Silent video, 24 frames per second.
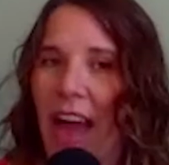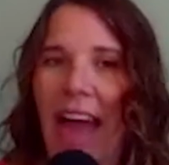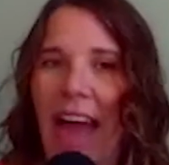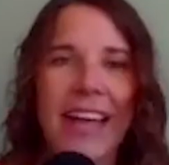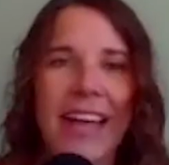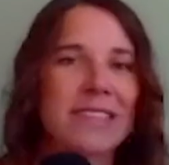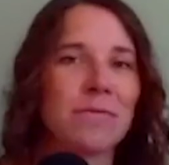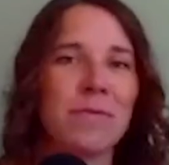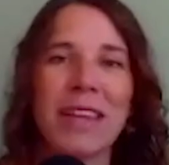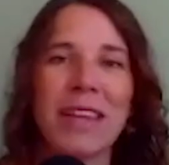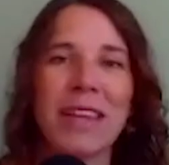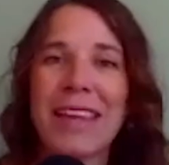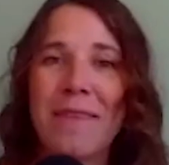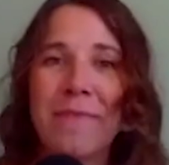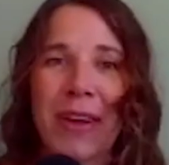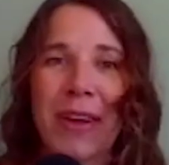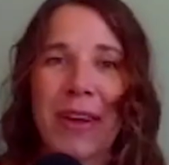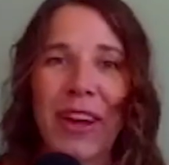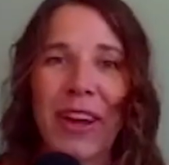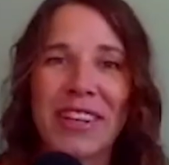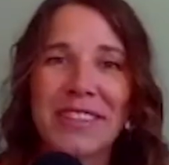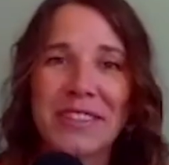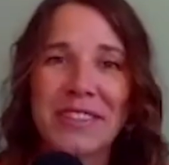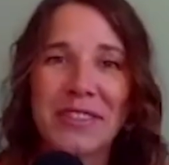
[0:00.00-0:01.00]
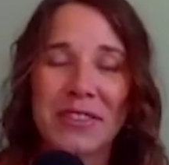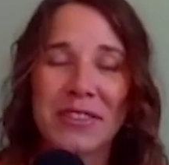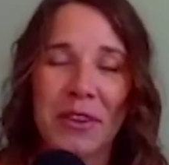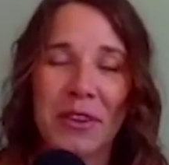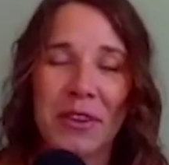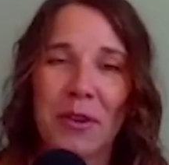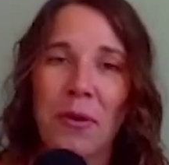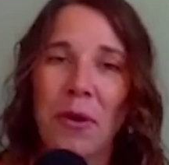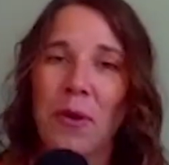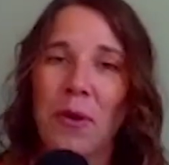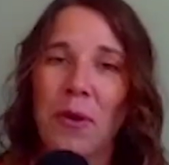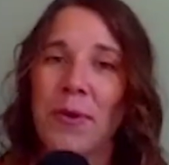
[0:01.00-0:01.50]
As many Americans
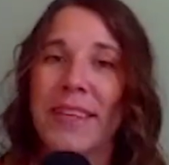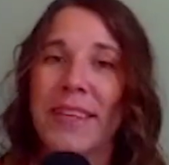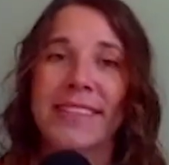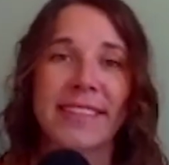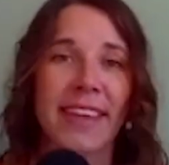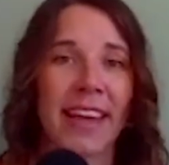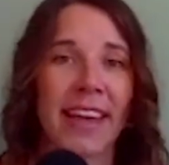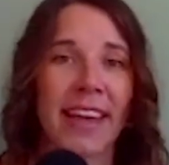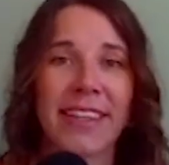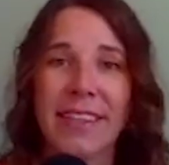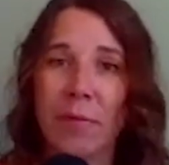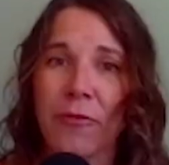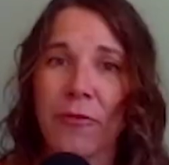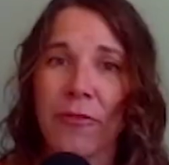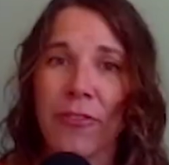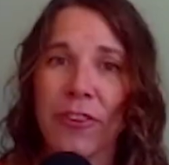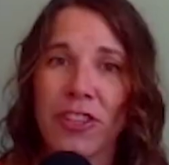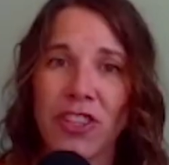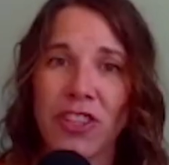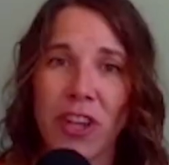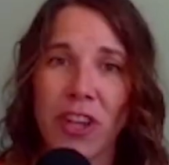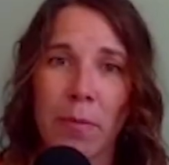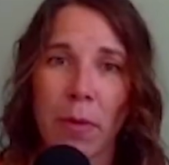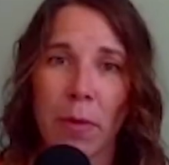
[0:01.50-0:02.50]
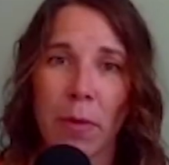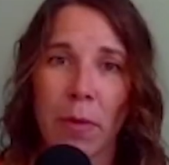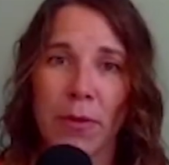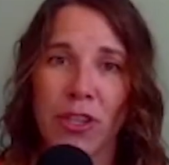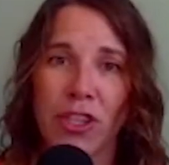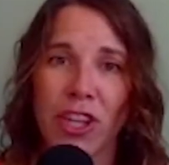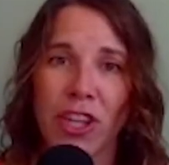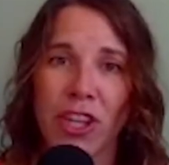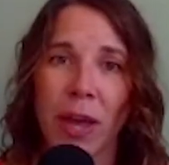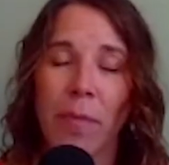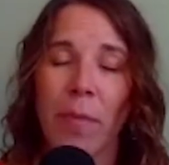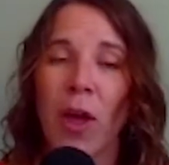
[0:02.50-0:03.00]
do, we signed up for a gym
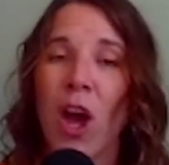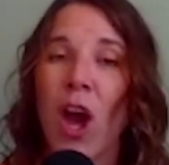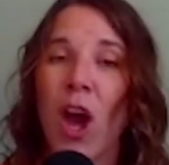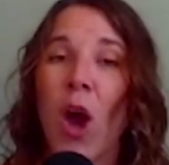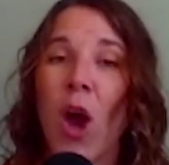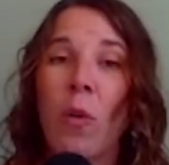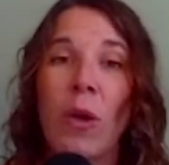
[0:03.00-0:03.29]
membership.